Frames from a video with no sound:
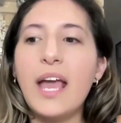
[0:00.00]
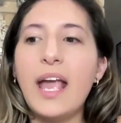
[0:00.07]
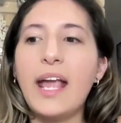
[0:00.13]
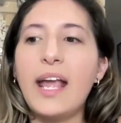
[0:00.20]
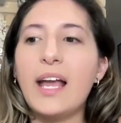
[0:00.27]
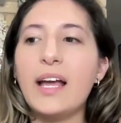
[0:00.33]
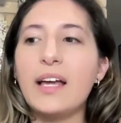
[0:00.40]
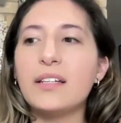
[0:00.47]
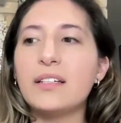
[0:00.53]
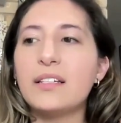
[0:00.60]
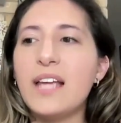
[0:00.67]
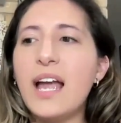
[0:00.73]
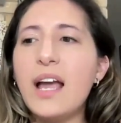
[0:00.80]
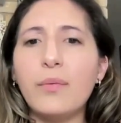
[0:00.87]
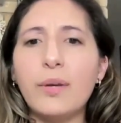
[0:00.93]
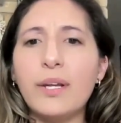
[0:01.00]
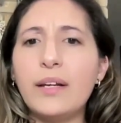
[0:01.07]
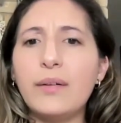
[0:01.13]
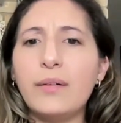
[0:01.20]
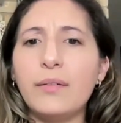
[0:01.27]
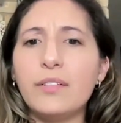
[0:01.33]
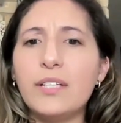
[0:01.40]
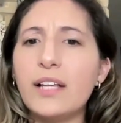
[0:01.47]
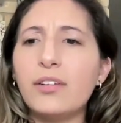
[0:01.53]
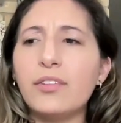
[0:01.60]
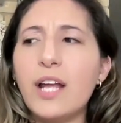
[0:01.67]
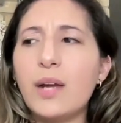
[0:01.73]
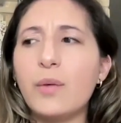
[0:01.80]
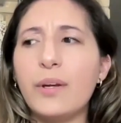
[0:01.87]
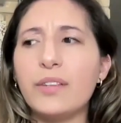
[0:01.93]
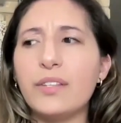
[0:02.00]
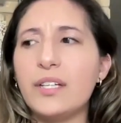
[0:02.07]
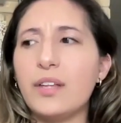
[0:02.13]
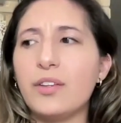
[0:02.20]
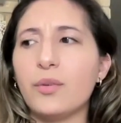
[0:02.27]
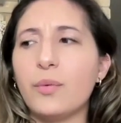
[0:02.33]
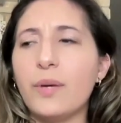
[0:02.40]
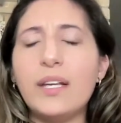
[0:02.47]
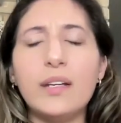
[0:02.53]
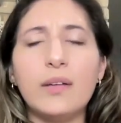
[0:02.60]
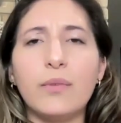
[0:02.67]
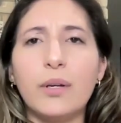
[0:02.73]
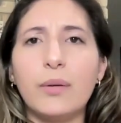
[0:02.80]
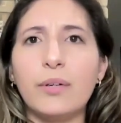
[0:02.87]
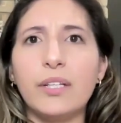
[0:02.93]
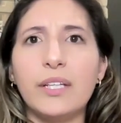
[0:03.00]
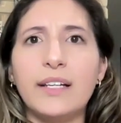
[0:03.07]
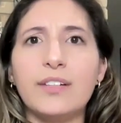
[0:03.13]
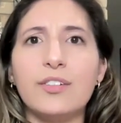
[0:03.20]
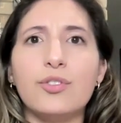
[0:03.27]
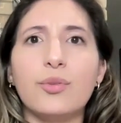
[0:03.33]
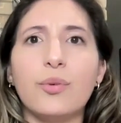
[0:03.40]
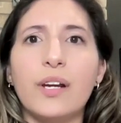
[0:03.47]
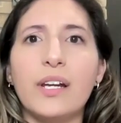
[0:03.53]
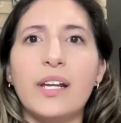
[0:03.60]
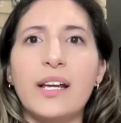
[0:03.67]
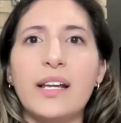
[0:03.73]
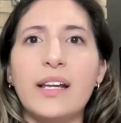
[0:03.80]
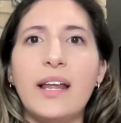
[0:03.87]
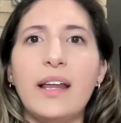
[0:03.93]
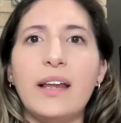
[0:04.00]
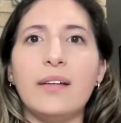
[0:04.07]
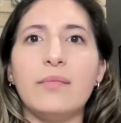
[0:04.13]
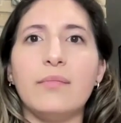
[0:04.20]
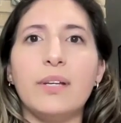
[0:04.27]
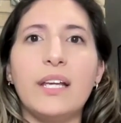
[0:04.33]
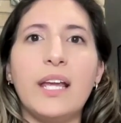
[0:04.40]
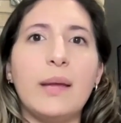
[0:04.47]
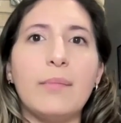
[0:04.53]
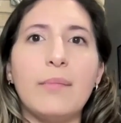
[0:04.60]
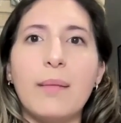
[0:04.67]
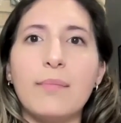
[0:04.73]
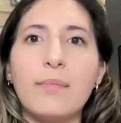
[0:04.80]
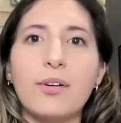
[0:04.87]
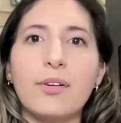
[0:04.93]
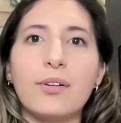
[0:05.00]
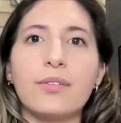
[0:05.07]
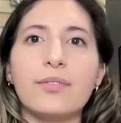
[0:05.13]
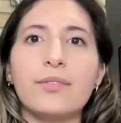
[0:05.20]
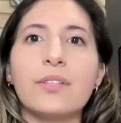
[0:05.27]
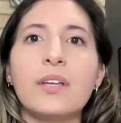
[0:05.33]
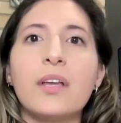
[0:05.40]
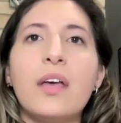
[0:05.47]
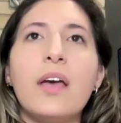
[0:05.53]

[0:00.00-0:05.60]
And yeah, Taylor and I went the other week and we really enjoyed it and became members.